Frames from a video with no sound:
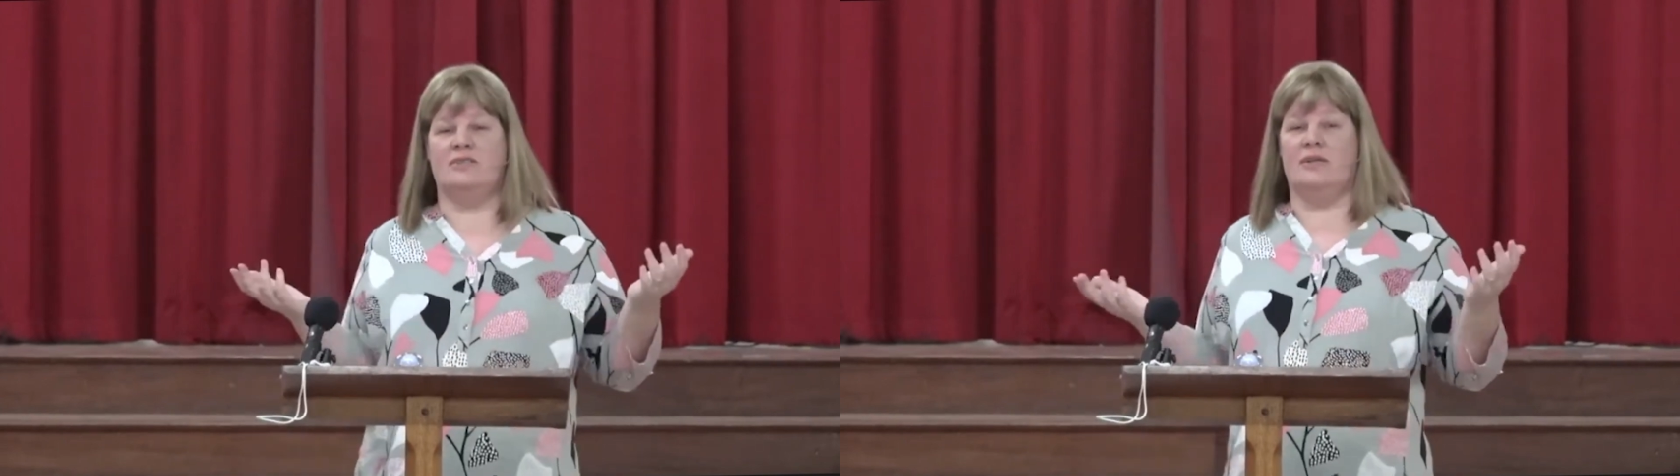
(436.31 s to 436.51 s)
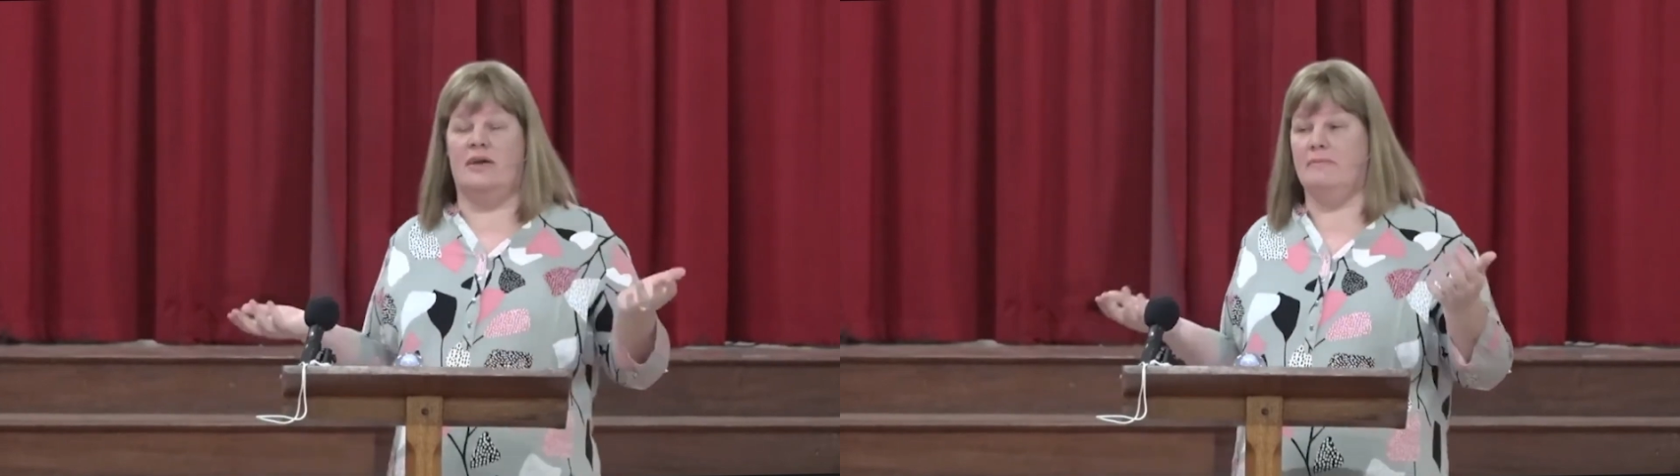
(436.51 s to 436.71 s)

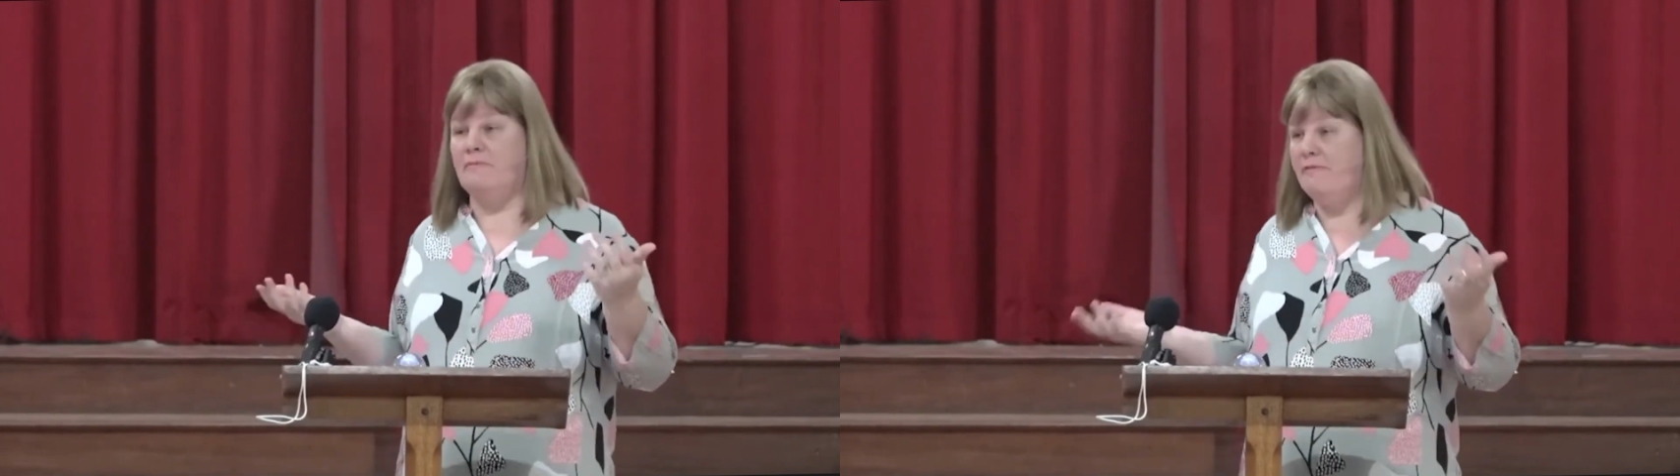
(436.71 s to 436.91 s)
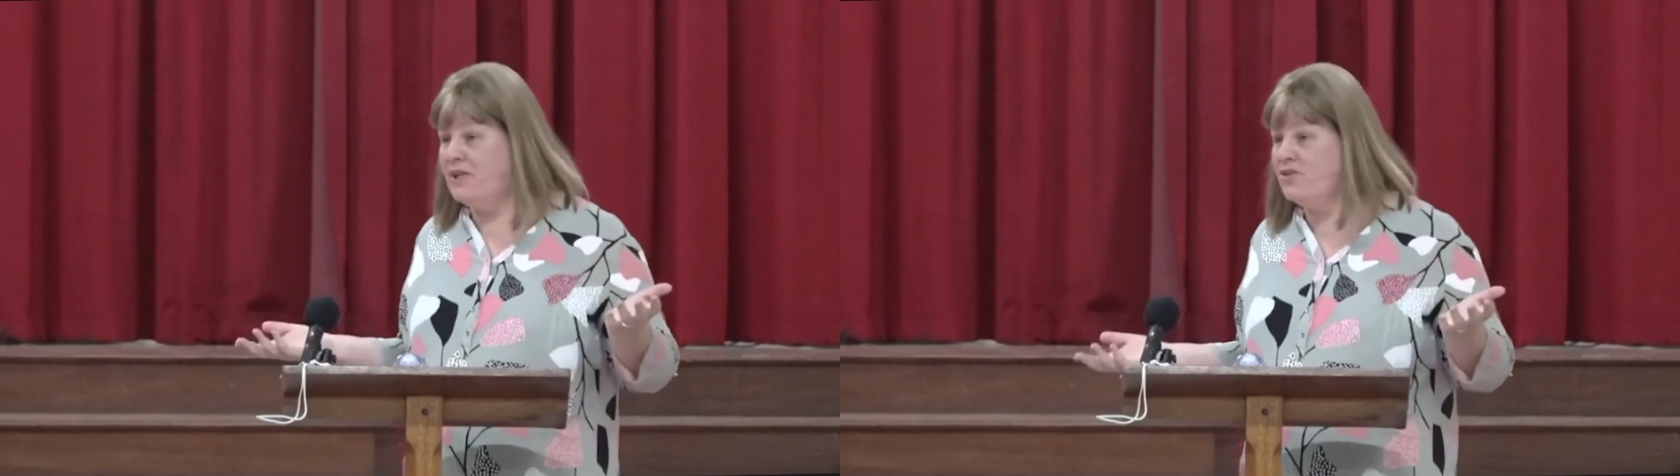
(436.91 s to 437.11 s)
to
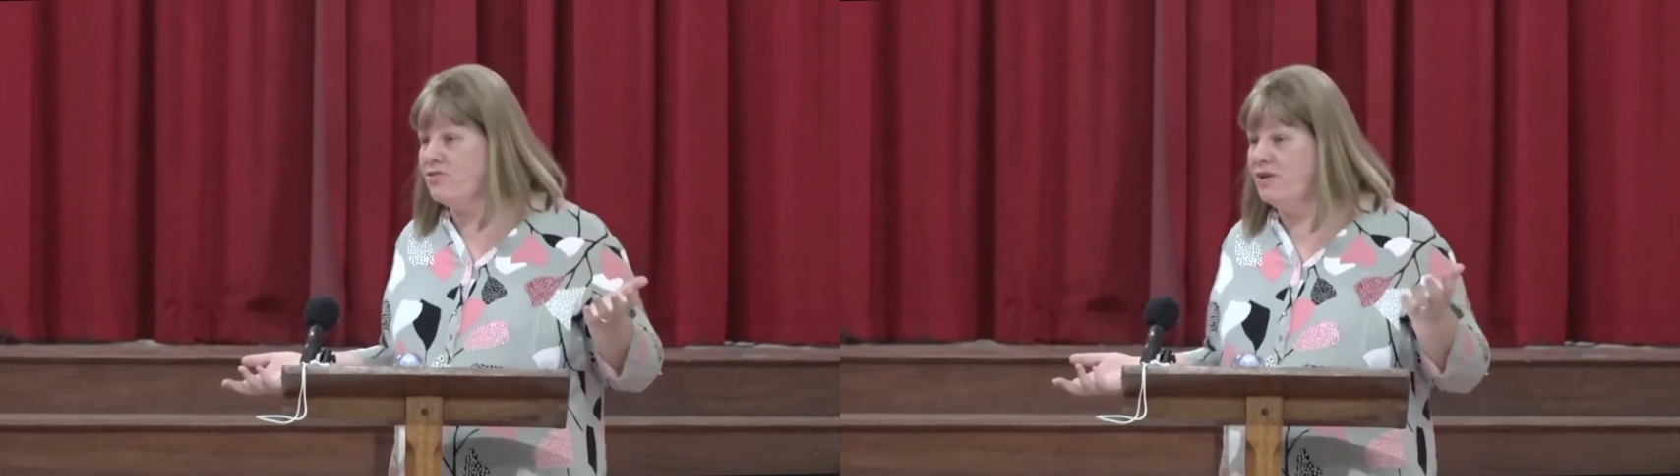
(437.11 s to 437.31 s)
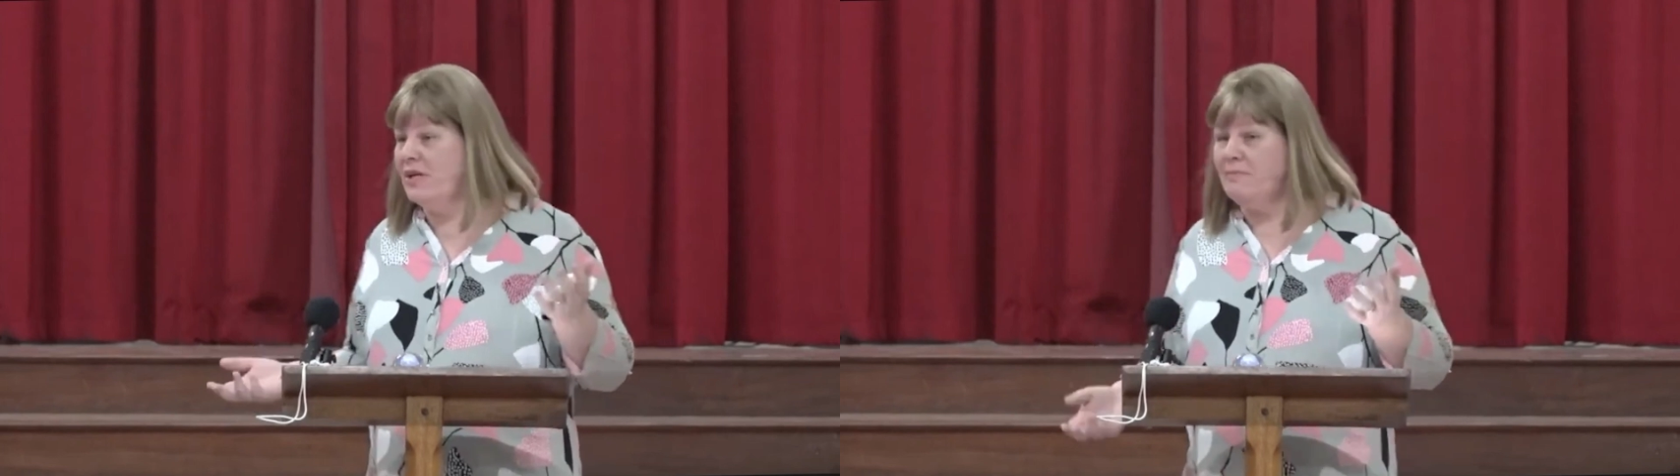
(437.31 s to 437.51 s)
that fig
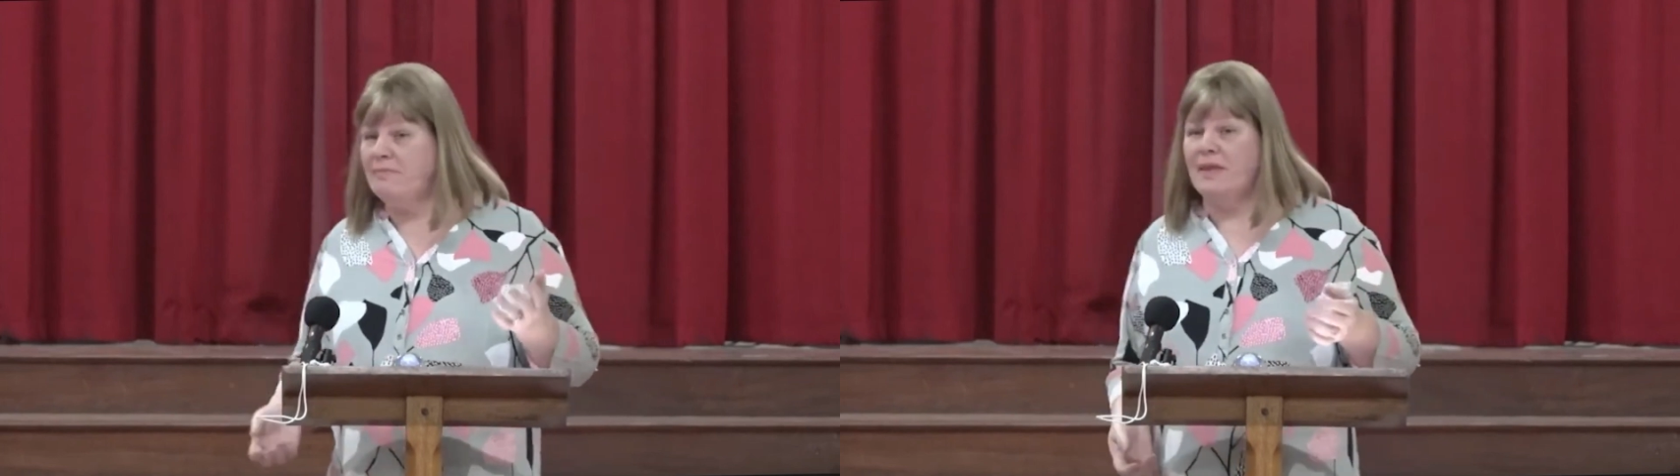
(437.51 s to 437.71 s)
tree,